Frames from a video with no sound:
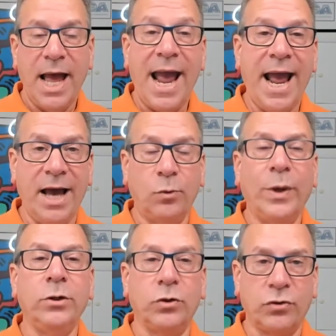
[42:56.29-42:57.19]
And
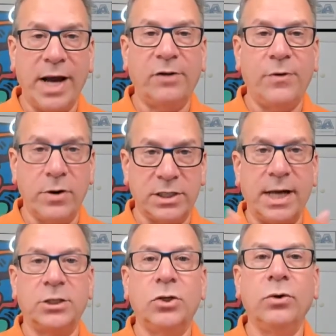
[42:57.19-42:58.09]
when you try to focus
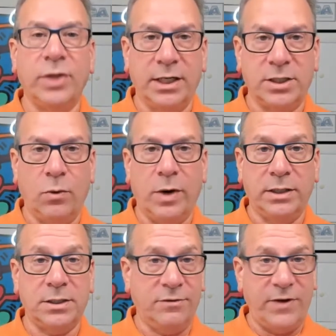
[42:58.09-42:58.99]
on two things at
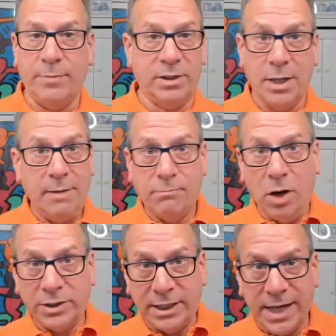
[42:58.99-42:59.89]
once, the famous
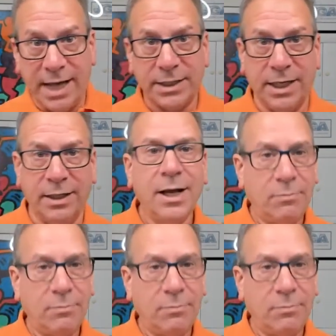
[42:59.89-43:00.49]
multitasking,